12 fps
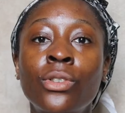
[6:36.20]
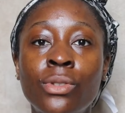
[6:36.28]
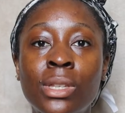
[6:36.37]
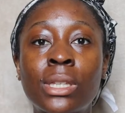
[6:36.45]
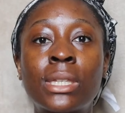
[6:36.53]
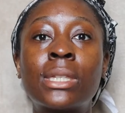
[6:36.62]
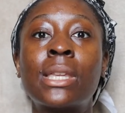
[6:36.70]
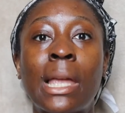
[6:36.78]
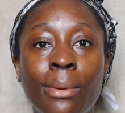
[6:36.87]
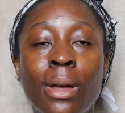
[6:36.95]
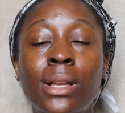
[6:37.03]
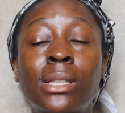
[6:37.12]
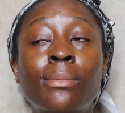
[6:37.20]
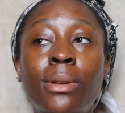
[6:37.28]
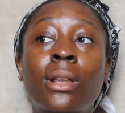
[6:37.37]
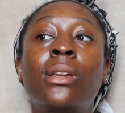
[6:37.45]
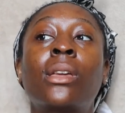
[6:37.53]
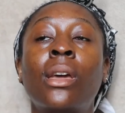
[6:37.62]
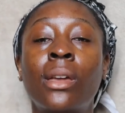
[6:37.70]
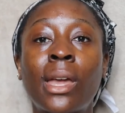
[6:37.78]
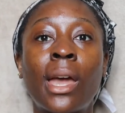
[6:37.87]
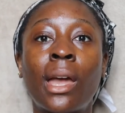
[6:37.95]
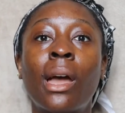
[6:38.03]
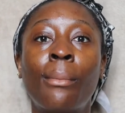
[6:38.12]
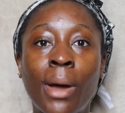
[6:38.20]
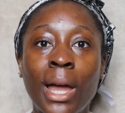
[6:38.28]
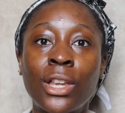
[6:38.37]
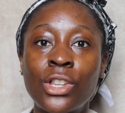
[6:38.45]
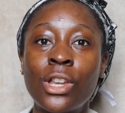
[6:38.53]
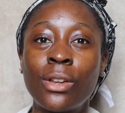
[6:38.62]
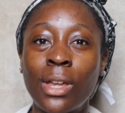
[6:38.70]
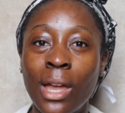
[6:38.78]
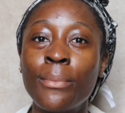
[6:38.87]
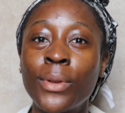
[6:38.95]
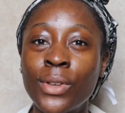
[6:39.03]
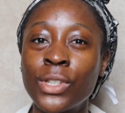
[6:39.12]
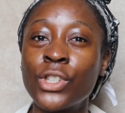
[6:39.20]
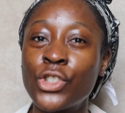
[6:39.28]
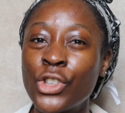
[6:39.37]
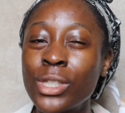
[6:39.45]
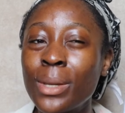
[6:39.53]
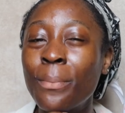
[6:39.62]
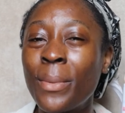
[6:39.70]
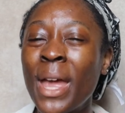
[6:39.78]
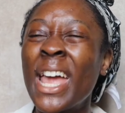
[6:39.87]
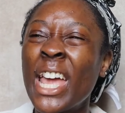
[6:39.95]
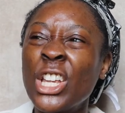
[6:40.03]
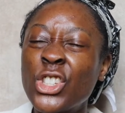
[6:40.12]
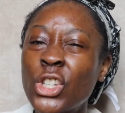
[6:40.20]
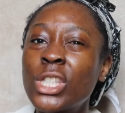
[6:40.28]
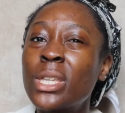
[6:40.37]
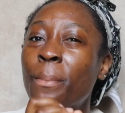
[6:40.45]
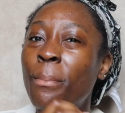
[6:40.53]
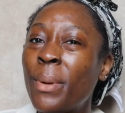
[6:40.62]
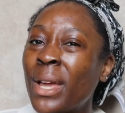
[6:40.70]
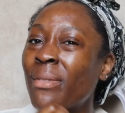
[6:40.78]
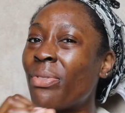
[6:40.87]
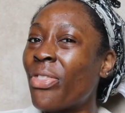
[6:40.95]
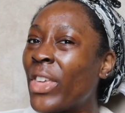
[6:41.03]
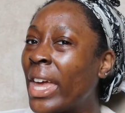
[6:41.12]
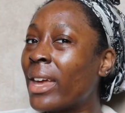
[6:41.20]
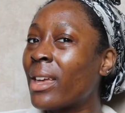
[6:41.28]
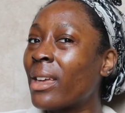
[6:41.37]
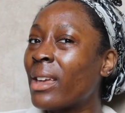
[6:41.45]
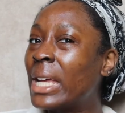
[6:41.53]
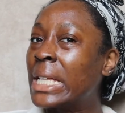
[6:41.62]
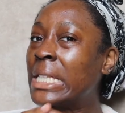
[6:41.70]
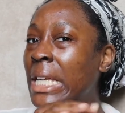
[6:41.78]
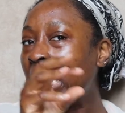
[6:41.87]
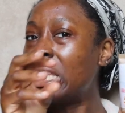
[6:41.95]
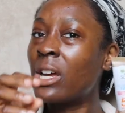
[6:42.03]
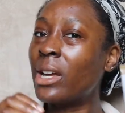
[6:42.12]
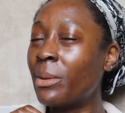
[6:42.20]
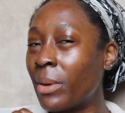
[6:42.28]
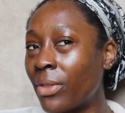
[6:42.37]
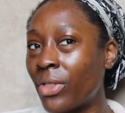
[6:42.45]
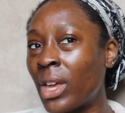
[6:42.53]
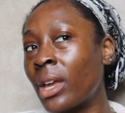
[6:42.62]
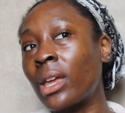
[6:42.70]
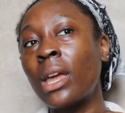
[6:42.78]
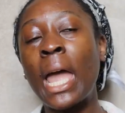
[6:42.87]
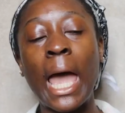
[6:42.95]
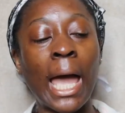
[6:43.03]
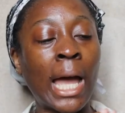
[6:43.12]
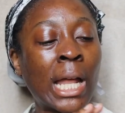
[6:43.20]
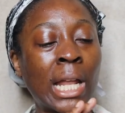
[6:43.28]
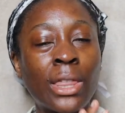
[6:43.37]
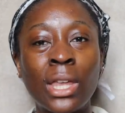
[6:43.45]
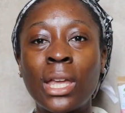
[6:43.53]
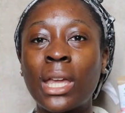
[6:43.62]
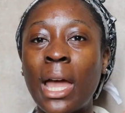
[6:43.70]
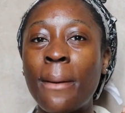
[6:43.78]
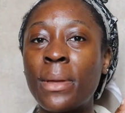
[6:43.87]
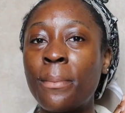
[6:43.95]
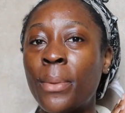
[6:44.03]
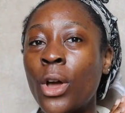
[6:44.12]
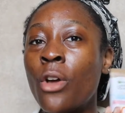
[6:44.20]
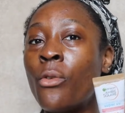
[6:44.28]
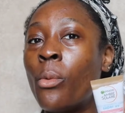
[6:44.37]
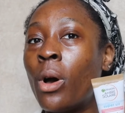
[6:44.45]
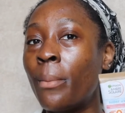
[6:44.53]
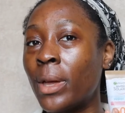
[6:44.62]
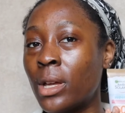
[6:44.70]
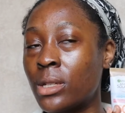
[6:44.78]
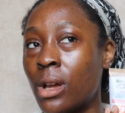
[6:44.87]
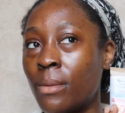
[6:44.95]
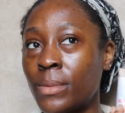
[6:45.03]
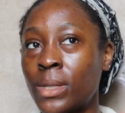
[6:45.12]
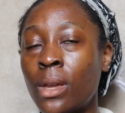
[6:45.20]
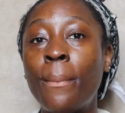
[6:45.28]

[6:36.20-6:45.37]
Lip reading: you to stabilize and be like, okay, am I actually okay? Because it's just a bit thick, teeny tiny bit thick, and I think it can be a bit overwhelming at times.